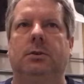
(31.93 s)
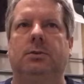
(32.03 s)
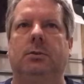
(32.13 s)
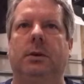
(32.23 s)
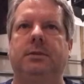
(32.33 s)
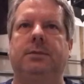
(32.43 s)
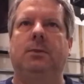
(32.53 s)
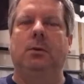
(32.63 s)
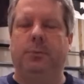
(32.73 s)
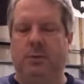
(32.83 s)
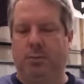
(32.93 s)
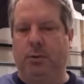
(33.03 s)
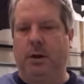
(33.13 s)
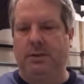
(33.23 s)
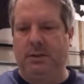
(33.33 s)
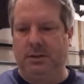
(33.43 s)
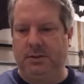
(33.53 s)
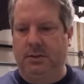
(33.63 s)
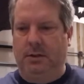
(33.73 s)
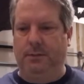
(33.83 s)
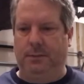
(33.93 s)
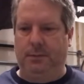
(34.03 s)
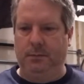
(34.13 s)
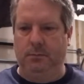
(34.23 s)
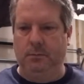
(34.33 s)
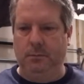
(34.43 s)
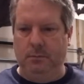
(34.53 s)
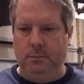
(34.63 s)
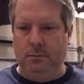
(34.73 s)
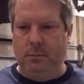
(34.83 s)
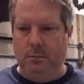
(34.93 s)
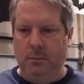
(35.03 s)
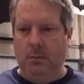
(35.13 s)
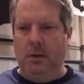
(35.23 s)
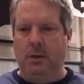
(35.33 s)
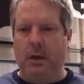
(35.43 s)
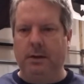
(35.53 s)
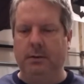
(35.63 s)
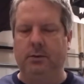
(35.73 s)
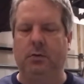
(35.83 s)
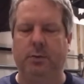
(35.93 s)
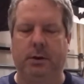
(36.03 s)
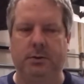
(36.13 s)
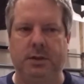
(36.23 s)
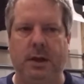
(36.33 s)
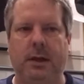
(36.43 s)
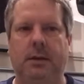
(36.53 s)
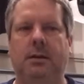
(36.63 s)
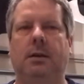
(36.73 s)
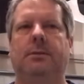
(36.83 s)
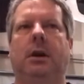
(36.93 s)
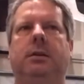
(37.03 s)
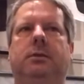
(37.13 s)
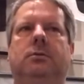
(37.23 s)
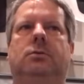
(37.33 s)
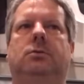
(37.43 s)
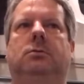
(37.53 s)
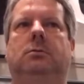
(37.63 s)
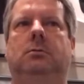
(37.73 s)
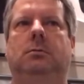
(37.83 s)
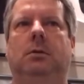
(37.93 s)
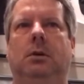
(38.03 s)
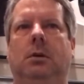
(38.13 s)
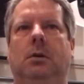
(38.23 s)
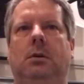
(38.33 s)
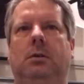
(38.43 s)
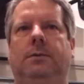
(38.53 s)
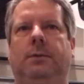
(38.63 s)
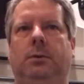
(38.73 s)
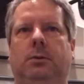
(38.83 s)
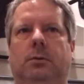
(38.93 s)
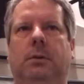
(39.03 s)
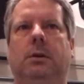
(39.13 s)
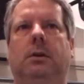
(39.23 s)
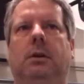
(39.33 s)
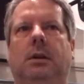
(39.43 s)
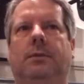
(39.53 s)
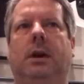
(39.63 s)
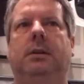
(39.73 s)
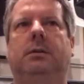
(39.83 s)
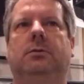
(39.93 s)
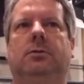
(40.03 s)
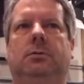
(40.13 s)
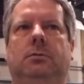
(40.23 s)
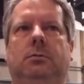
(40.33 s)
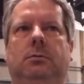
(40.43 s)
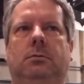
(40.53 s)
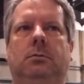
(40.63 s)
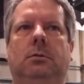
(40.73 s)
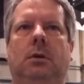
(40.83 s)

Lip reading: So as I've gone through this process and I've gotten into a bigger tank and I've gotten into filtering and I've gotten into